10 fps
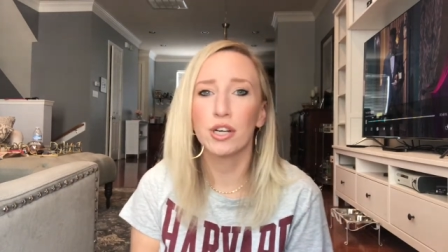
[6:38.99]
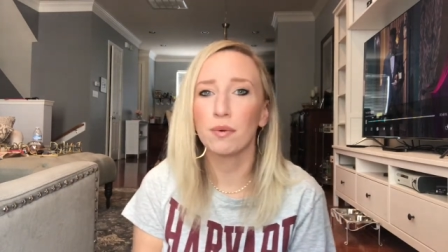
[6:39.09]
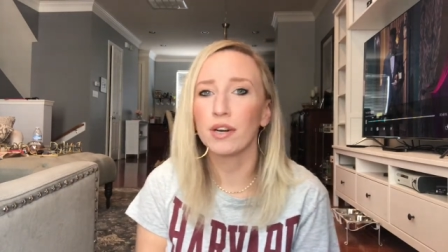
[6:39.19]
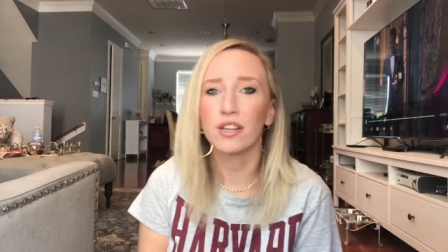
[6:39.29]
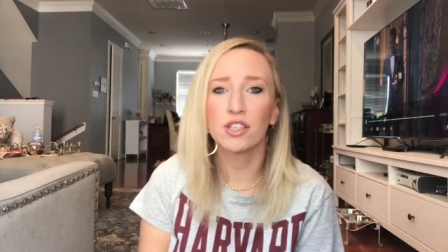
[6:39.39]
I
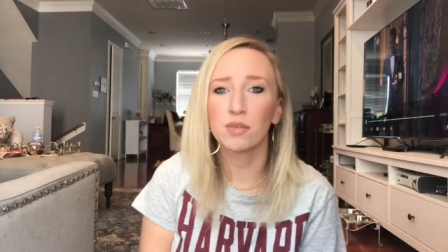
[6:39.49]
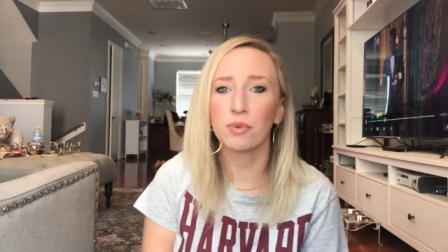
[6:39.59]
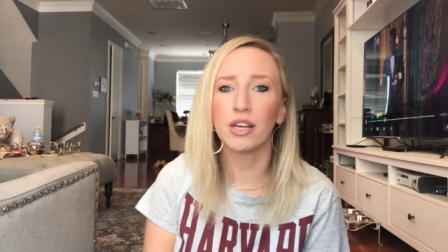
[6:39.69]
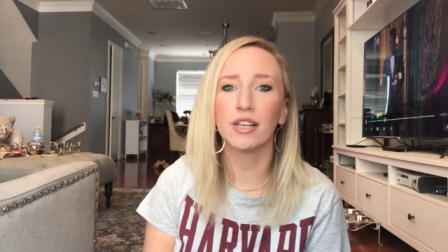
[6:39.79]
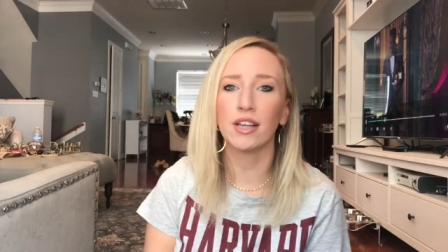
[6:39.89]
wear it in the
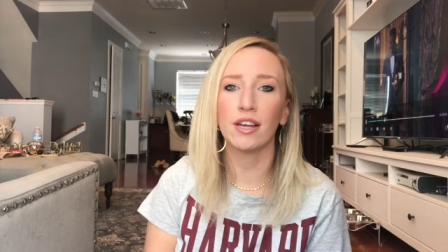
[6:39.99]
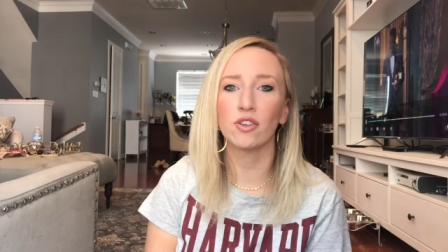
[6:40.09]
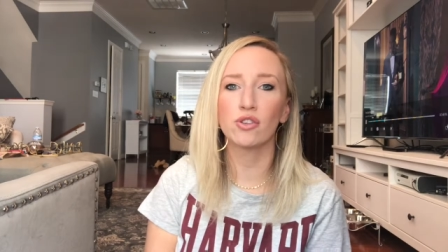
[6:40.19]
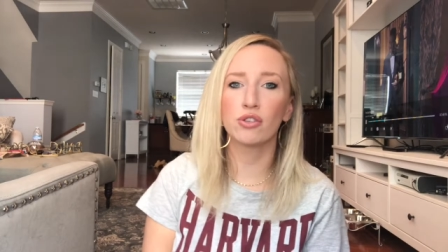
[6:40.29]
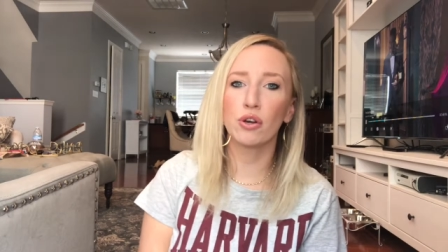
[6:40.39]
spring. Like
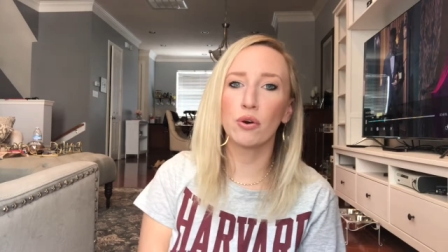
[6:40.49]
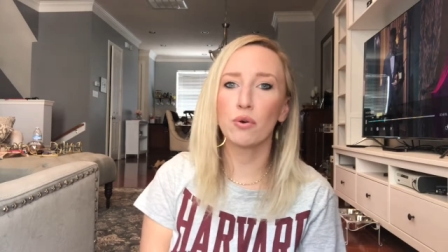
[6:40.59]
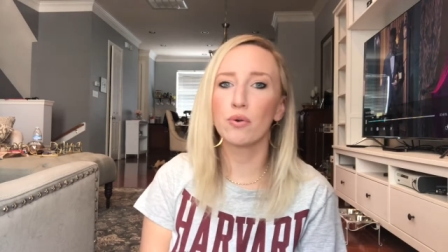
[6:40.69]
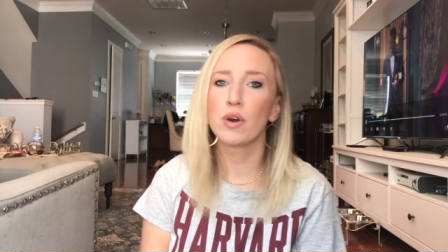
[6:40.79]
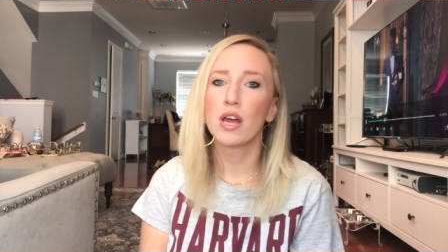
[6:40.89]
there's
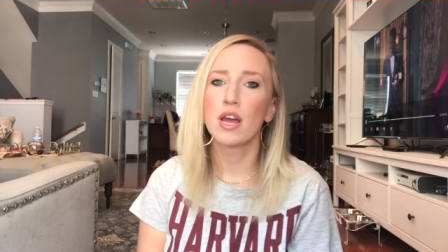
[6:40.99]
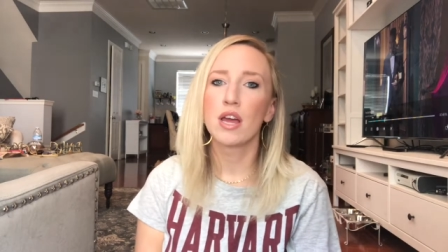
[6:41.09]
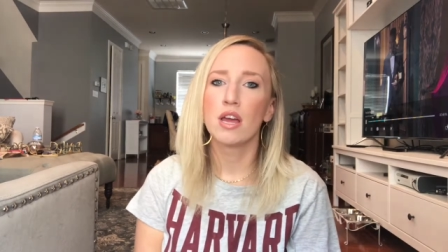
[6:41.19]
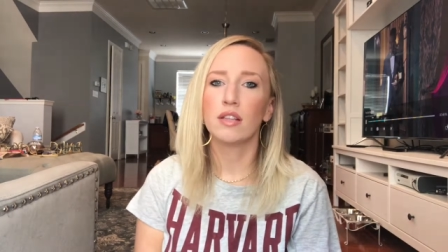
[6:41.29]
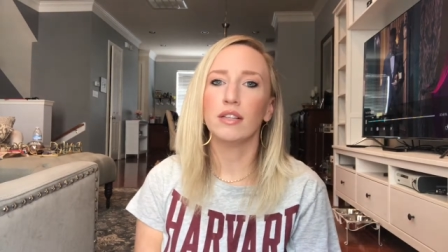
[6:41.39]
no,
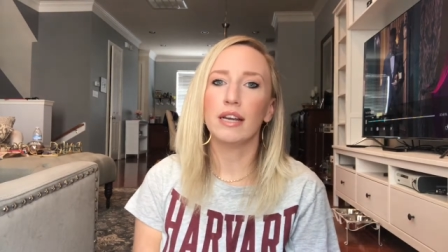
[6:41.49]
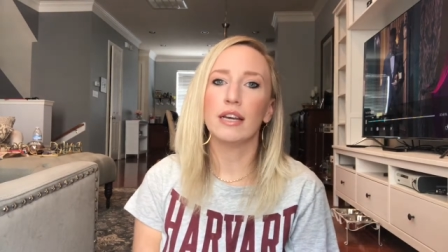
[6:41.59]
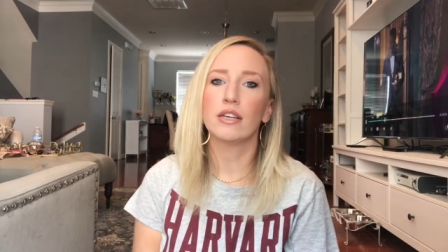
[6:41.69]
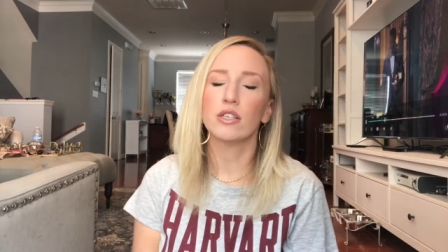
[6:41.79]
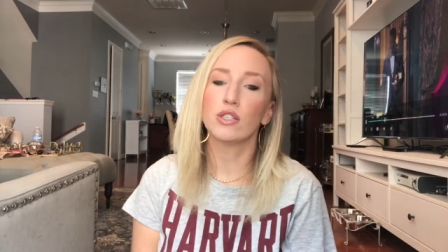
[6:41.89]

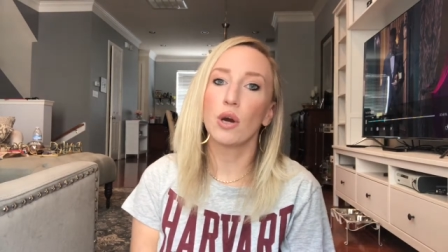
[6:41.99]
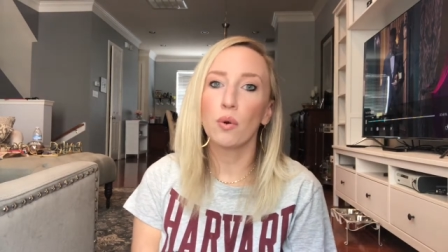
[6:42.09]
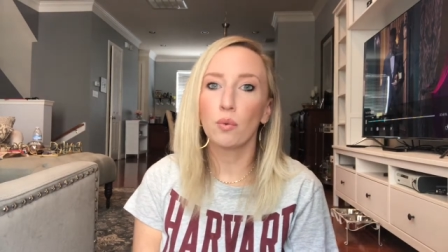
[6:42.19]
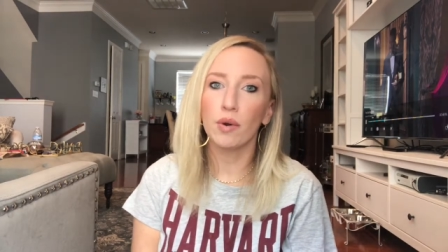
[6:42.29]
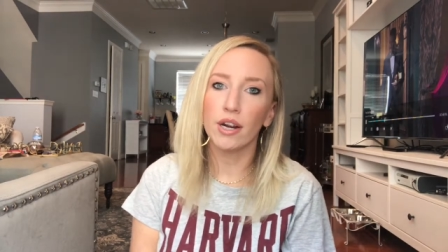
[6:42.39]
like
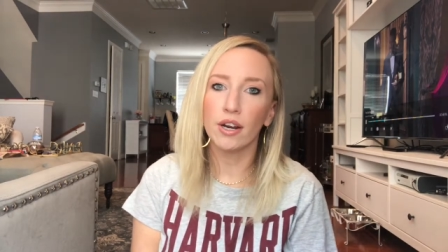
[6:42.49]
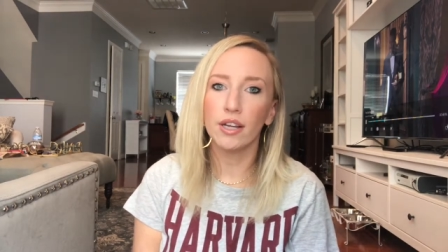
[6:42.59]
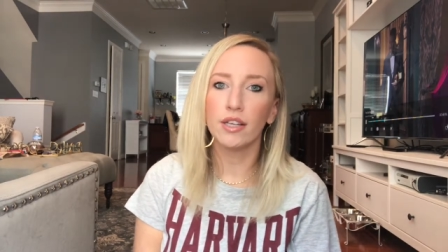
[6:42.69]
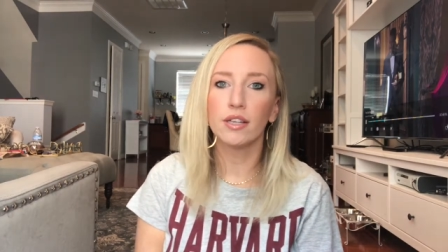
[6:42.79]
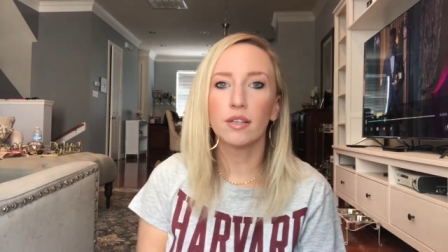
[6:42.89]
don't wear
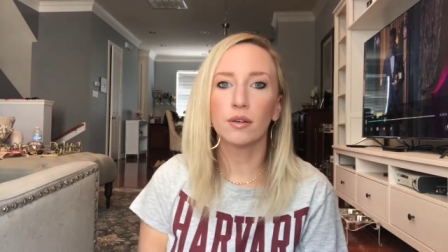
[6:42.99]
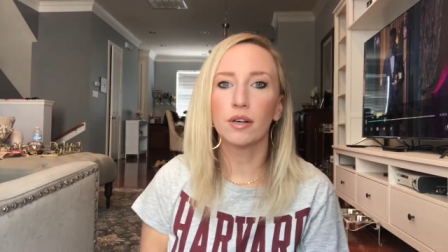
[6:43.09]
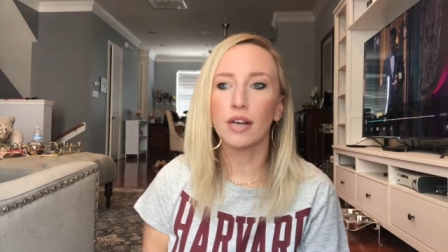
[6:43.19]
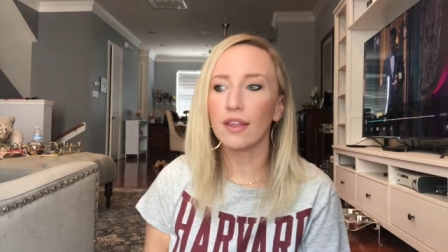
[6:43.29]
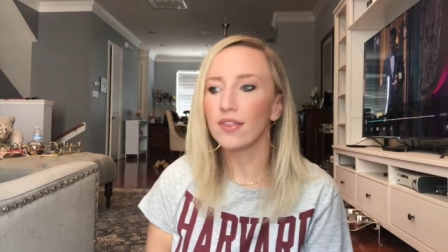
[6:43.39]
it
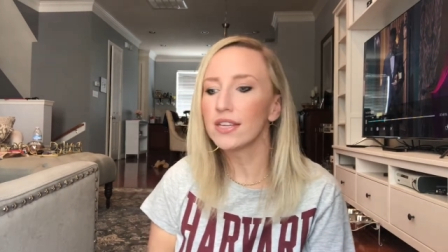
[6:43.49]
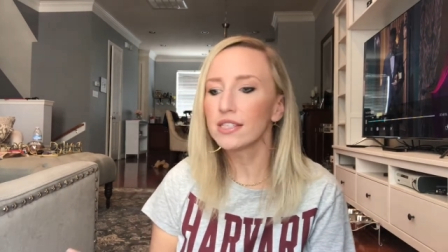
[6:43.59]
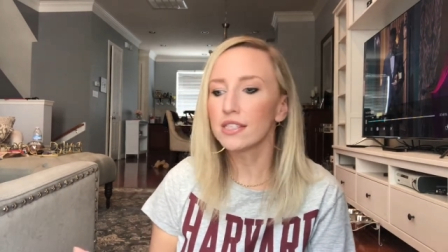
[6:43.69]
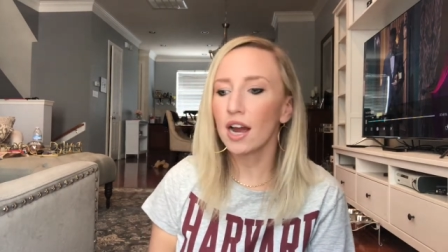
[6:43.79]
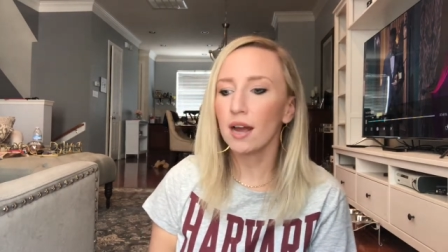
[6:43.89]
at
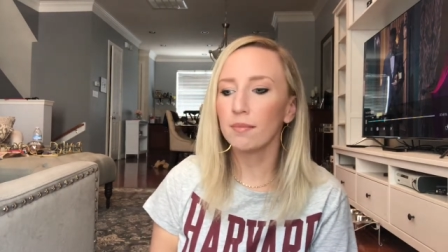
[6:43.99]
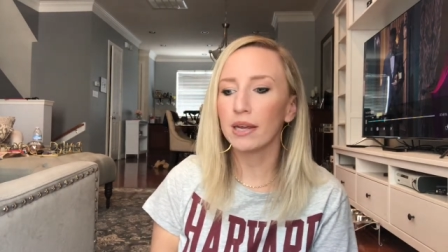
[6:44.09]
this time.